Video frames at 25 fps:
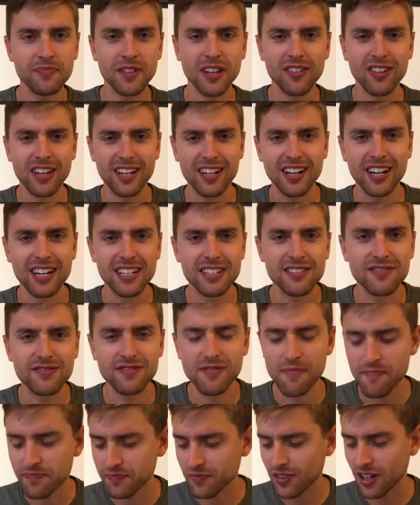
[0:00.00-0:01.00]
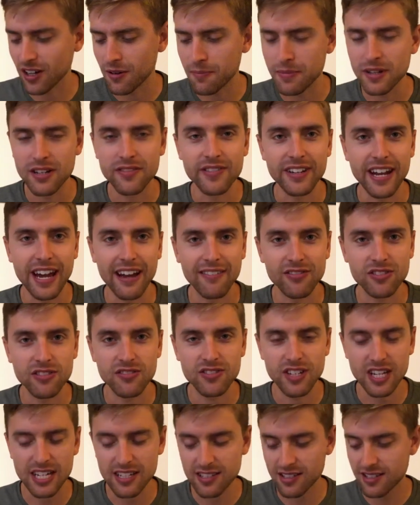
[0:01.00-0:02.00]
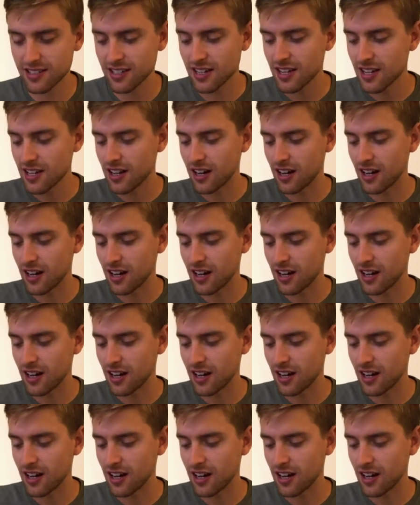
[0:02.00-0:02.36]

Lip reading: and like kind of a bit of an aftertaste.